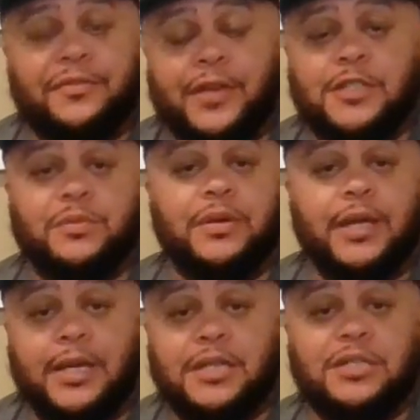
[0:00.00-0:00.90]

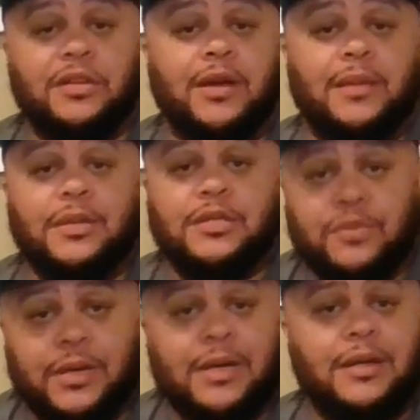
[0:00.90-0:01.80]
Facebook, Instagram, and
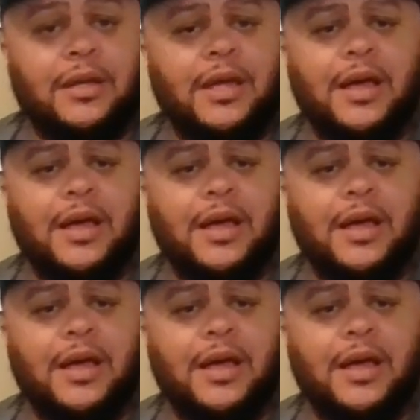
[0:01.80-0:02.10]
Twitter,